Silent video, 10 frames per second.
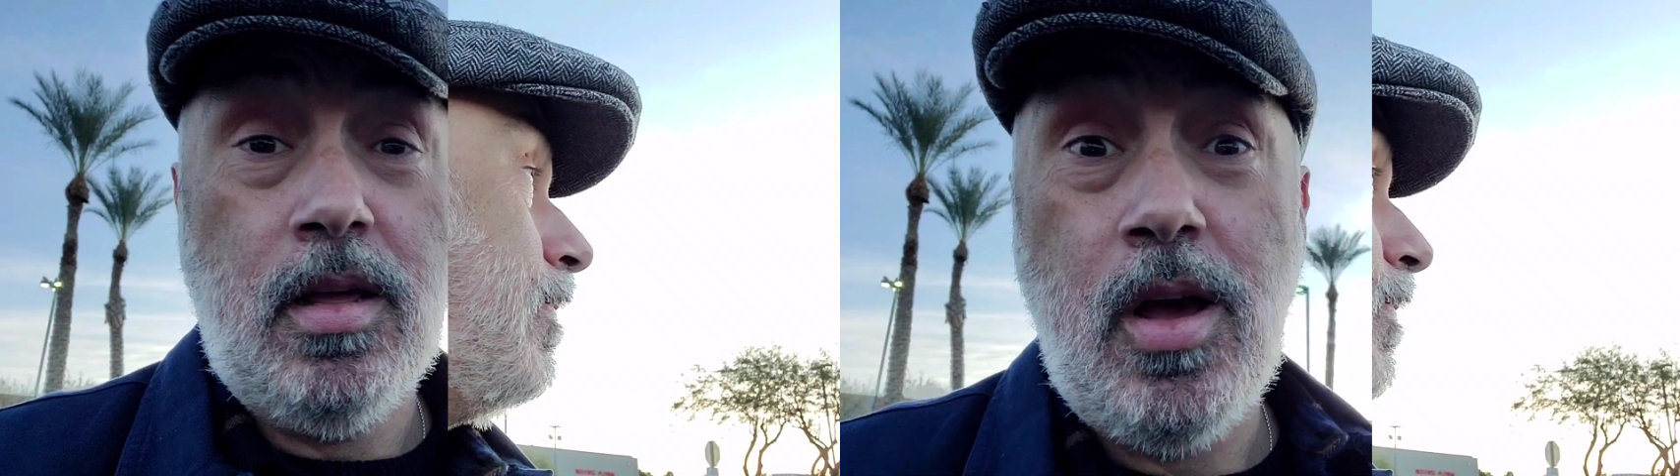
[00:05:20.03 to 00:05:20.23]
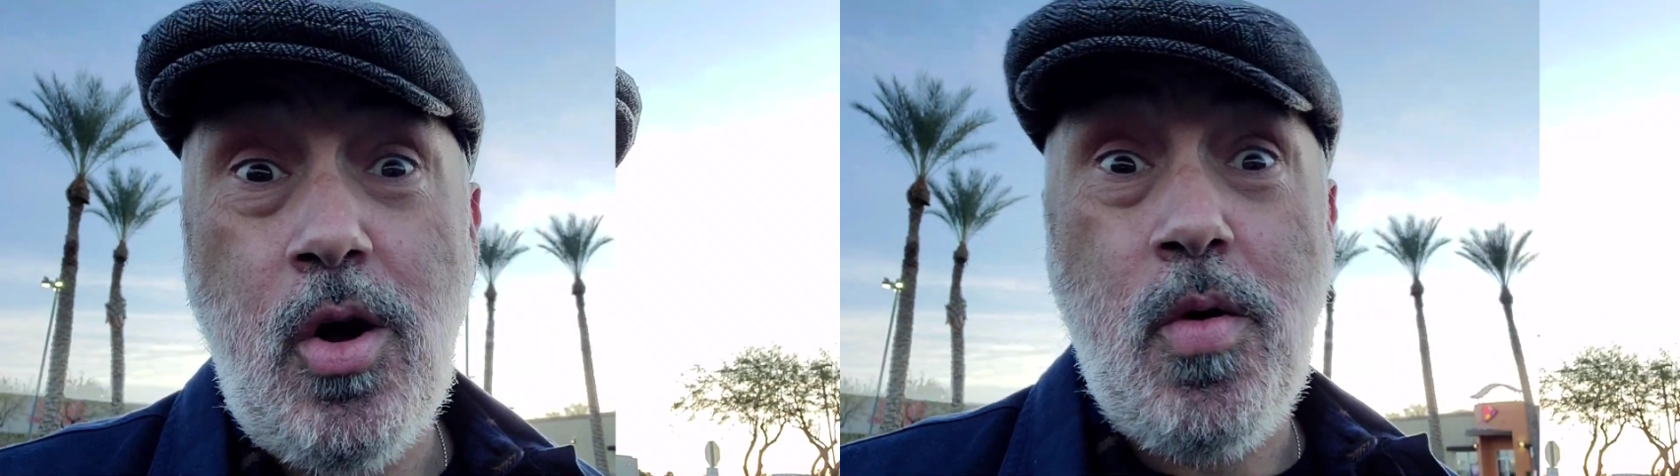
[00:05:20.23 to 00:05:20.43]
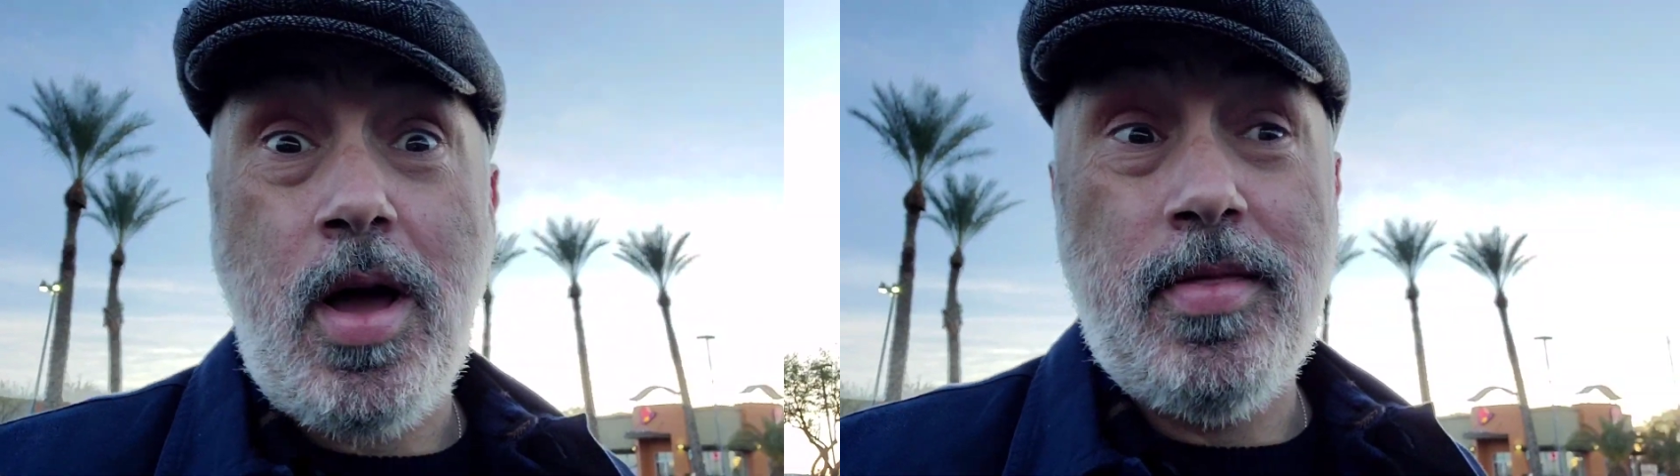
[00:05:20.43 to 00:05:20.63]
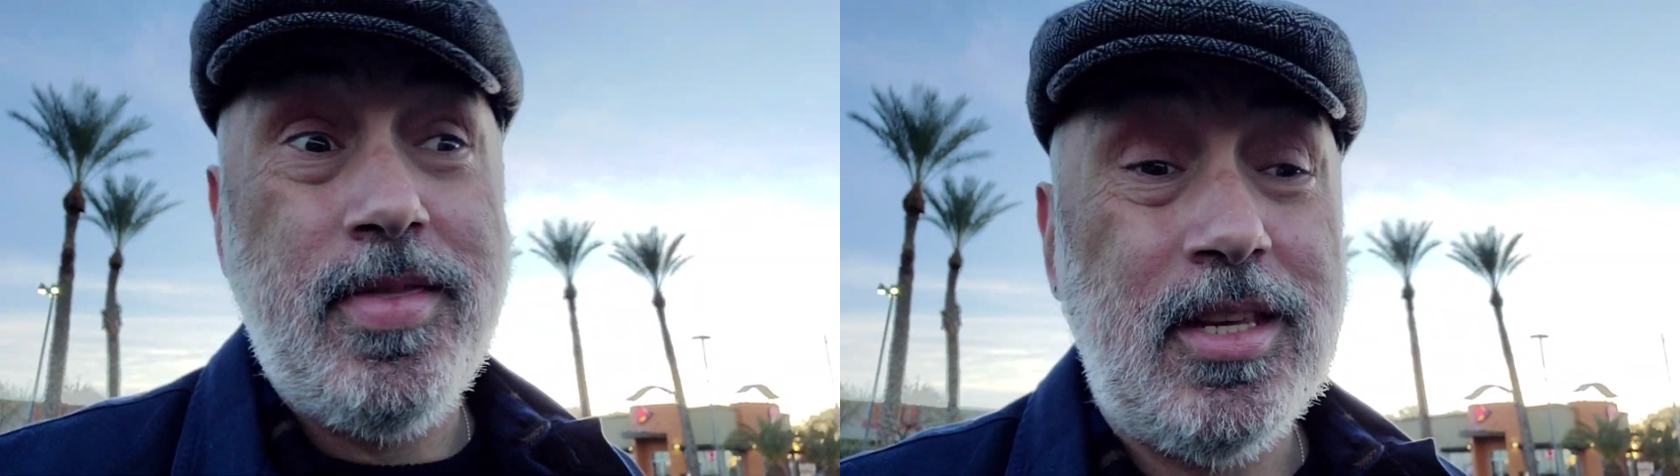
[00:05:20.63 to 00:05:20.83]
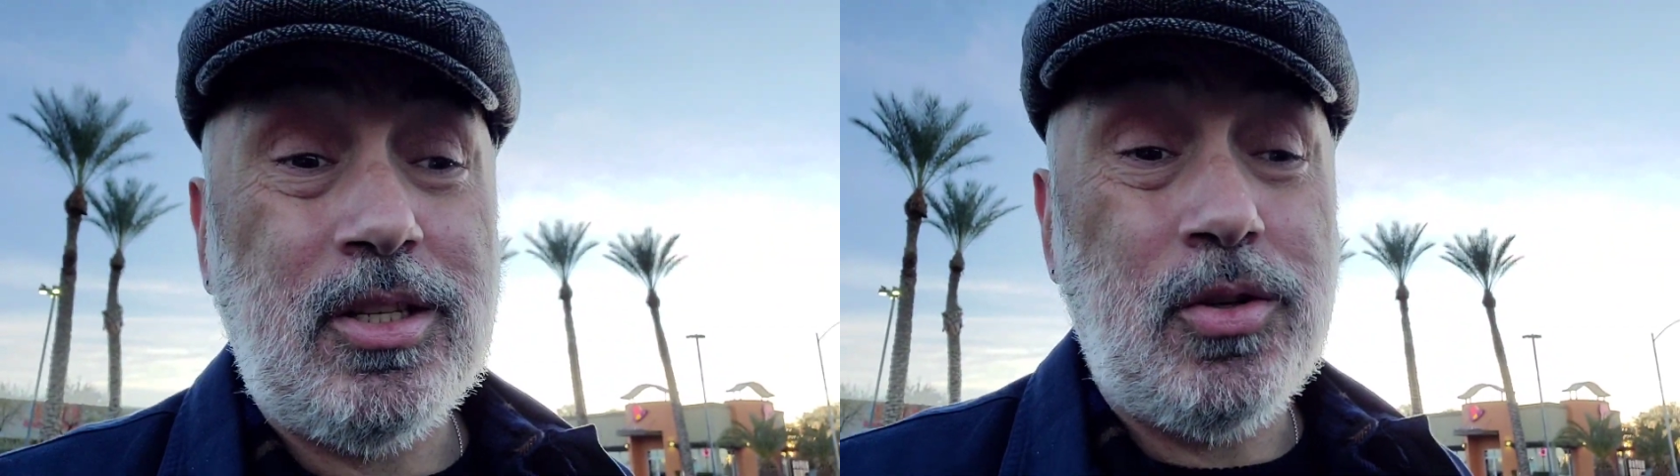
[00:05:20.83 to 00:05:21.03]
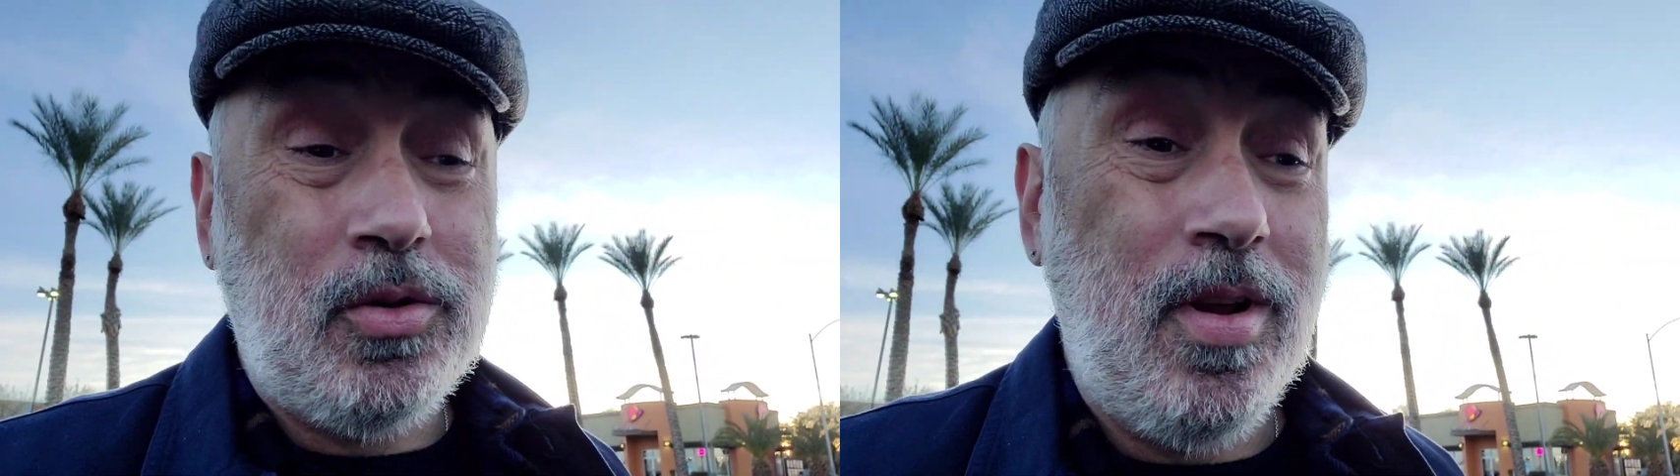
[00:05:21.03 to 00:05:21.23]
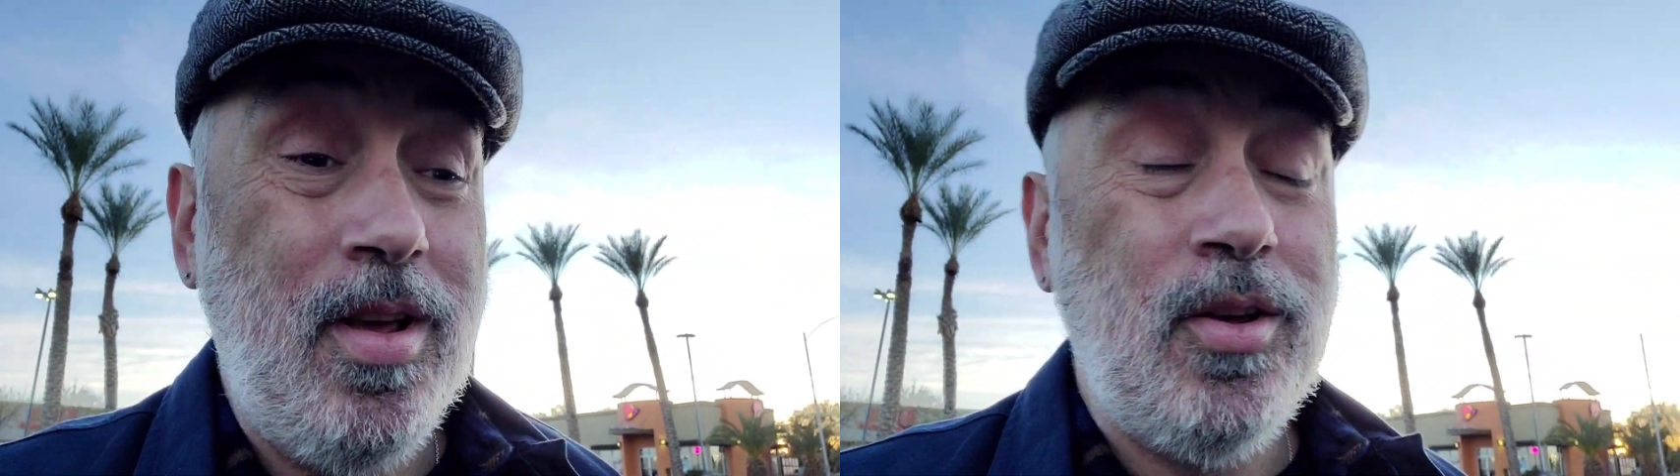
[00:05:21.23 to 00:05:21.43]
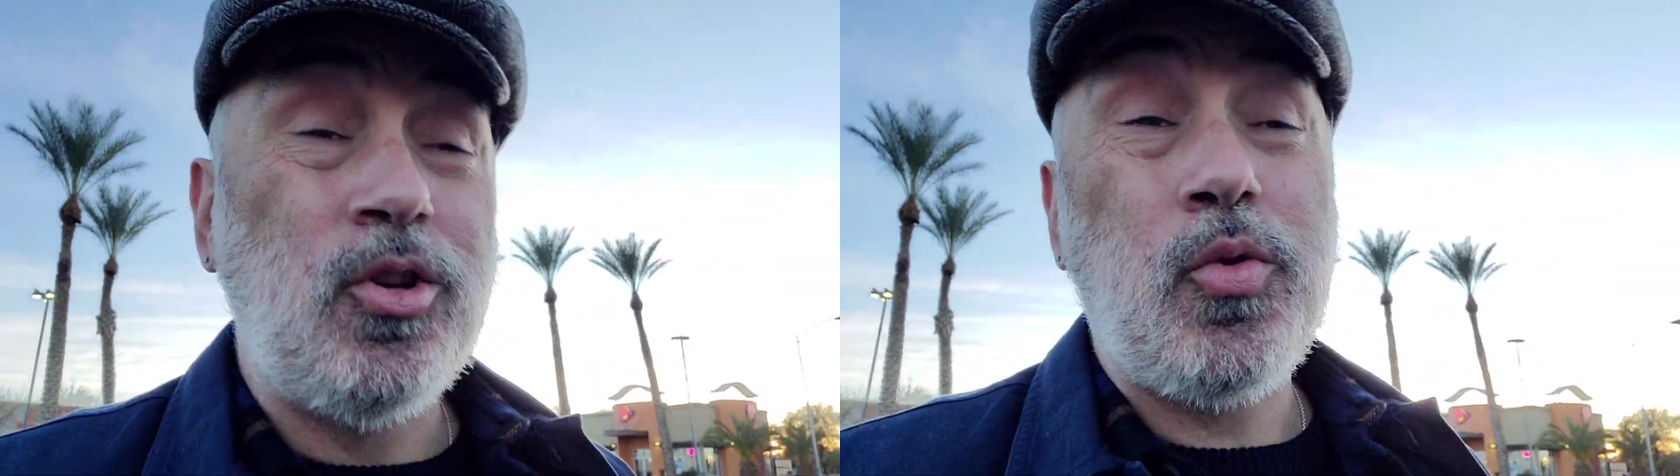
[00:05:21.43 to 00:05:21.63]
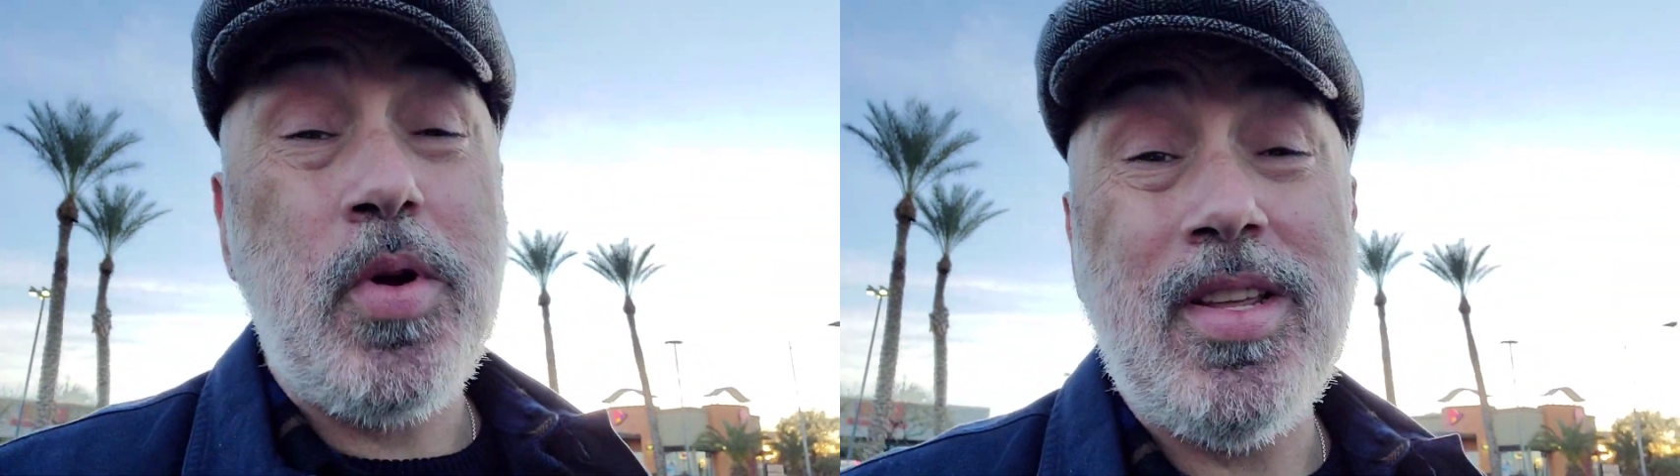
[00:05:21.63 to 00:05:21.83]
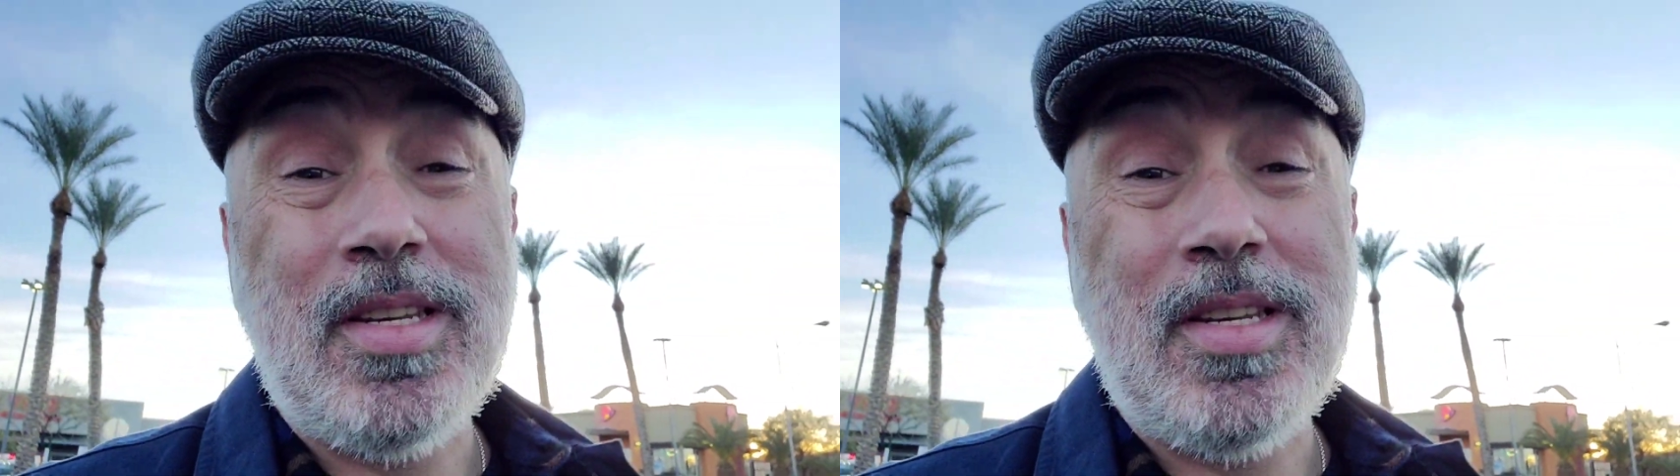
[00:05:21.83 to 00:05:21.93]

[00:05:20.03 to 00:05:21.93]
All right, this street